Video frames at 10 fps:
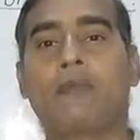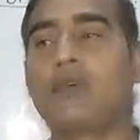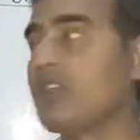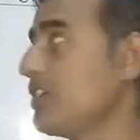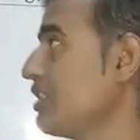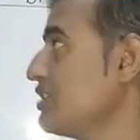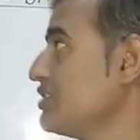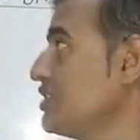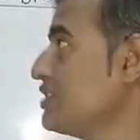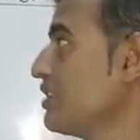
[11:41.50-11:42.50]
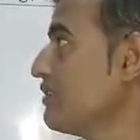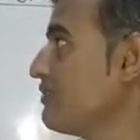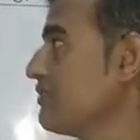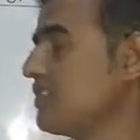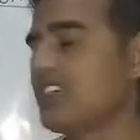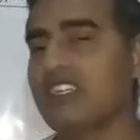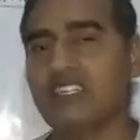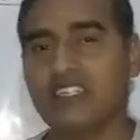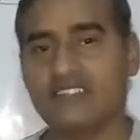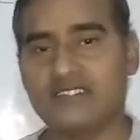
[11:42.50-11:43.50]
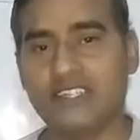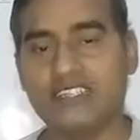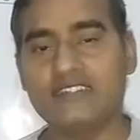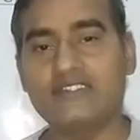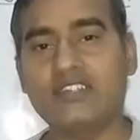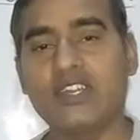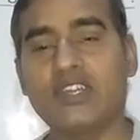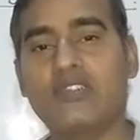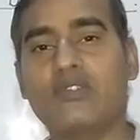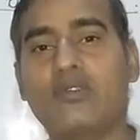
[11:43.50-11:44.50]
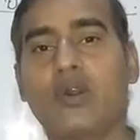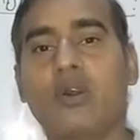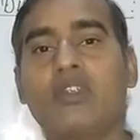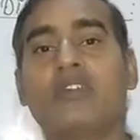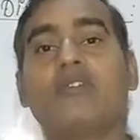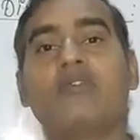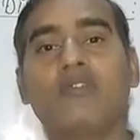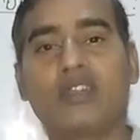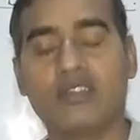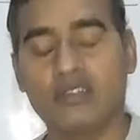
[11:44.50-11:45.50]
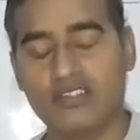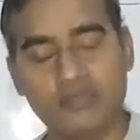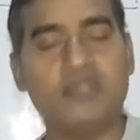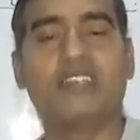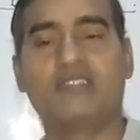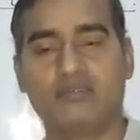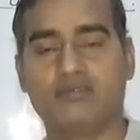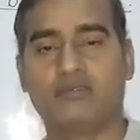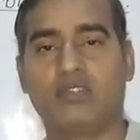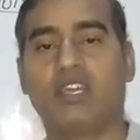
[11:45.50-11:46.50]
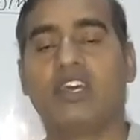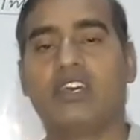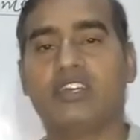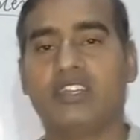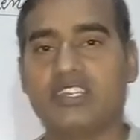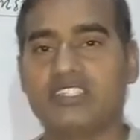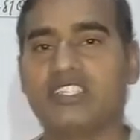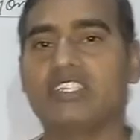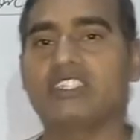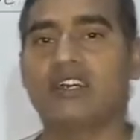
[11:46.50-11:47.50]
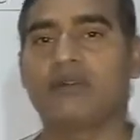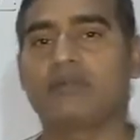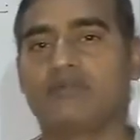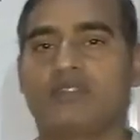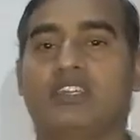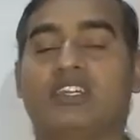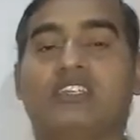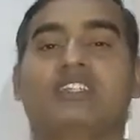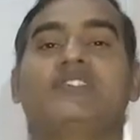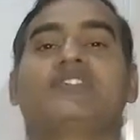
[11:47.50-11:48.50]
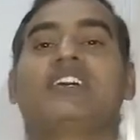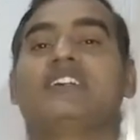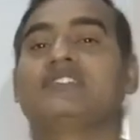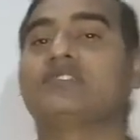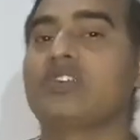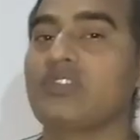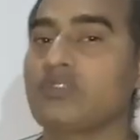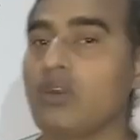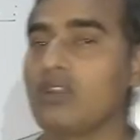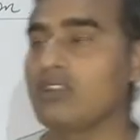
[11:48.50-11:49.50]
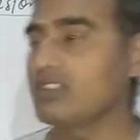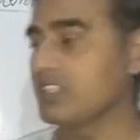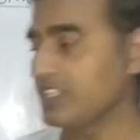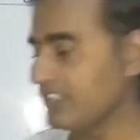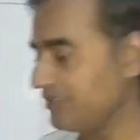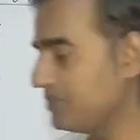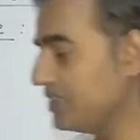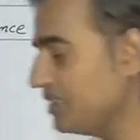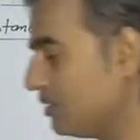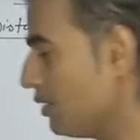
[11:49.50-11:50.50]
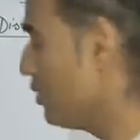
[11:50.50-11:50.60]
Rate change of distance is called speed. Rate change of distance is called speed.